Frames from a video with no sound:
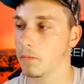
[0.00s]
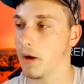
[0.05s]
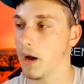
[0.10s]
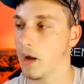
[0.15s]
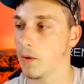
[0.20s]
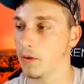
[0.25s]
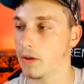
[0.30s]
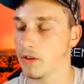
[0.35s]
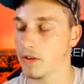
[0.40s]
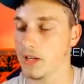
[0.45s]

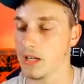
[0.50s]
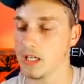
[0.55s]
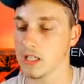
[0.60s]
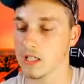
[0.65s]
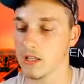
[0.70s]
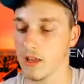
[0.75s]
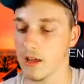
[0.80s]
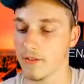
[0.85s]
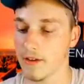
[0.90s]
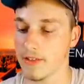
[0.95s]
buy one of these,
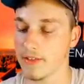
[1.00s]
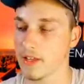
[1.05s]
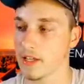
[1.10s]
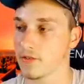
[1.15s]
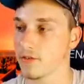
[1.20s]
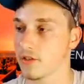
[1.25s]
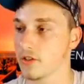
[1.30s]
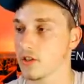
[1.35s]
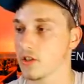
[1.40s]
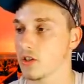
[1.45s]
I've had
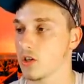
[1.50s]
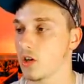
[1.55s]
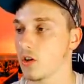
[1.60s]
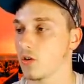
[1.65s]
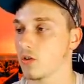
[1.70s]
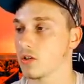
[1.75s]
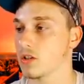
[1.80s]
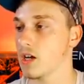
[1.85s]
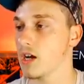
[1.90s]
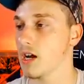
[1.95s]
these for such a
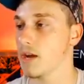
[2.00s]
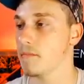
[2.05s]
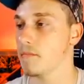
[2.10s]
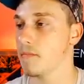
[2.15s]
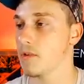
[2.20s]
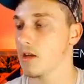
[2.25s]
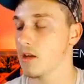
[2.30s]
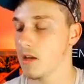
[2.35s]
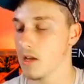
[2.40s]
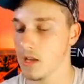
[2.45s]
long time.
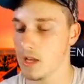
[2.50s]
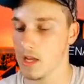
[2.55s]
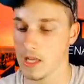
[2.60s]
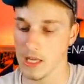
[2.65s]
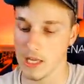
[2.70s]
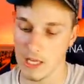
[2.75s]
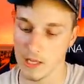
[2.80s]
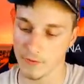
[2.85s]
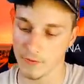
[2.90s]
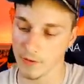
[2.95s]

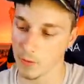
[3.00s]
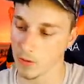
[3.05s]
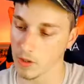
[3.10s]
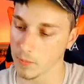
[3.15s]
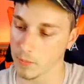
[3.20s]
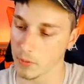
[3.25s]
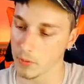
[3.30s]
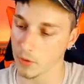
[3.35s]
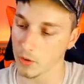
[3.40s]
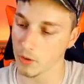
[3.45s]
If you
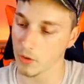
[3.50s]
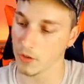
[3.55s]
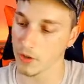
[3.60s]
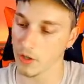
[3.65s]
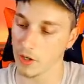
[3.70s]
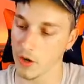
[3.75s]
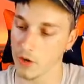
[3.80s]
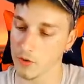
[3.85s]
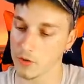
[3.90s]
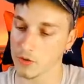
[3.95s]
want to pull
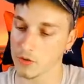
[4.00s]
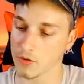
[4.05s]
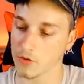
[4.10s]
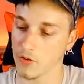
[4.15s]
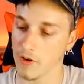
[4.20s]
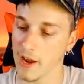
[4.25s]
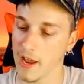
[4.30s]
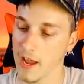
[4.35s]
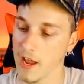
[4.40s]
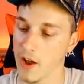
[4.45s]
the Ghost
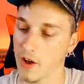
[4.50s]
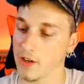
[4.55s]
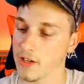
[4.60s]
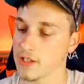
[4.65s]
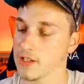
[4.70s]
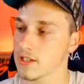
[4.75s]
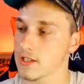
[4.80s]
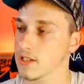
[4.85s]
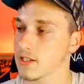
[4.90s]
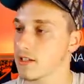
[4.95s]
Rare
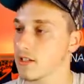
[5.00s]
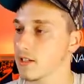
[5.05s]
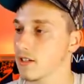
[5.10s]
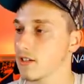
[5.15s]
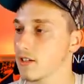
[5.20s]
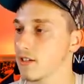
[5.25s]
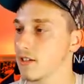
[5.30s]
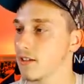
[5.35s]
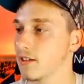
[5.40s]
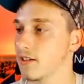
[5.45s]
Honest,
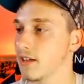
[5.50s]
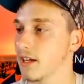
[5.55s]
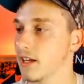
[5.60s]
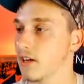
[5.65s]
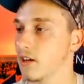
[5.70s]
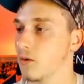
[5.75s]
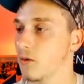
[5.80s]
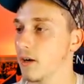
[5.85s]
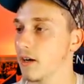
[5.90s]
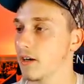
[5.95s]
they
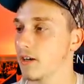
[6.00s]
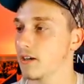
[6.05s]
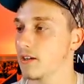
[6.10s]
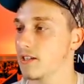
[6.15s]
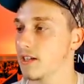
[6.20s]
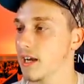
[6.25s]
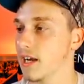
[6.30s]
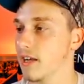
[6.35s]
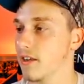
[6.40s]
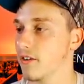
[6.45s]
look quite good
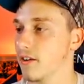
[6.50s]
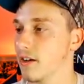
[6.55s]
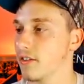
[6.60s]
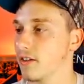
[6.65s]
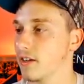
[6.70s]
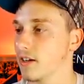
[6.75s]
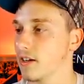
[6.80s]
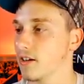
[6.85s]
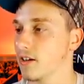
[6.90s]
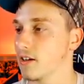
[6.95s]
together, I
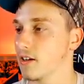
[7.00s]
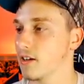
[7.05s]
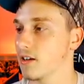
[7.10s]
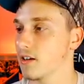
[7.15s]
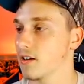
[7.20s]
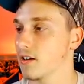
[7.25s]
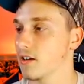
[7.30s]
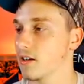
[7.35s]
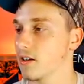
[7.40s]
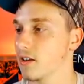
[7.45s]
think.
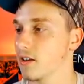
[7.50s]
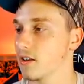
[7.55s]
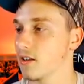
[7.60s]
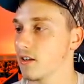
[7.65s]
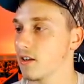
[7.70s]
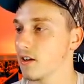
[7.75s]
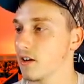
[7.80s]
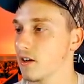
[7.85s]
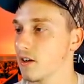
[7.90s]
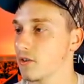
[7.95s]

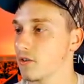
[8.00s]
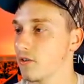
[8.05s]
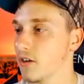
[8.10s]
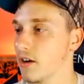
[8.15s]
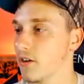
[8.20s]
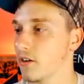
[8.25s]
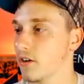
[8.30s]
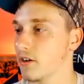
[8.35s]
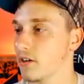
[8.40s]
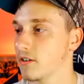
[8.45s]
The Ghost
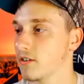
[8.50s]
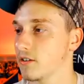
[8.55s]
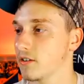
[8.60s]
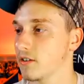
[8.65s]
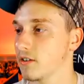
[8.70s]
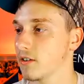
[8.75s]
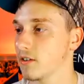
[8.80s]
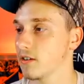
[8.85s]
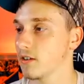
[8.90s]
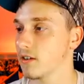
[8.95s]
Rare Honest.
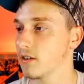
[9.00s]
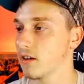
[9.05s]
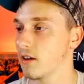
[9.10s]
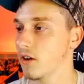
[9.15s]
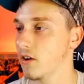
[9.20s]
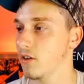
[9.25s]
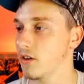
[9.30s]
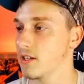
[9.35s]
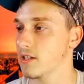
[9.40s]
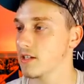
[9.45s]

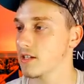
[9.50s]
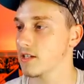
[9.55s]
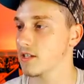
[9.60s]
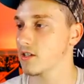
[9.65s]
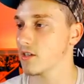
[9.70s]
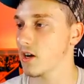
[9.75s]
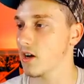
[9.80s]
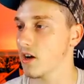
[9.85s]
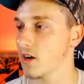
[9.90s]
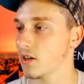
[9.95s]
Honest is
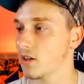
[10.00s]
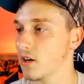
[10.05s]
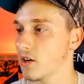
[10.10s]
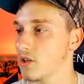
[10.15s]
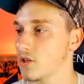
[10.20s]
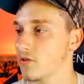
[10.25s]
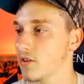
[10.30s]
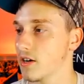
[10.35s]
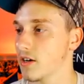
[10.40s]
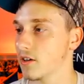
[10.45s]
such a hard
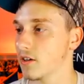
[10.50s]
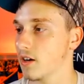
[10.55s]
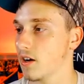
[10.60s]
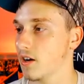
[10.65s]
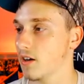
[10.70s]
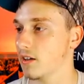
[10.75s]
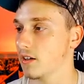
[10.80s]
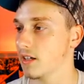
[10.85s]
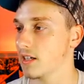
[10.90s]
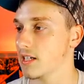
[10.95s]
Ghost Rare, you can
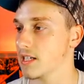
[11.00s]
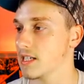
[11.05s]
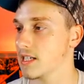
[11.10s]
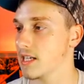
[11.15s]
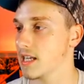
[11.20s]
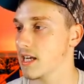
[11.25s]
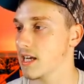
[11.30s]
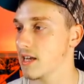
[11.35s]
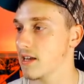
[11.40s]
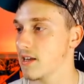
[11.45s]
hardly
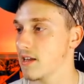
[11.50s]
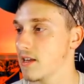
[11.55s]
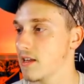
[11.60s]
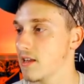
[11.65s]
see it.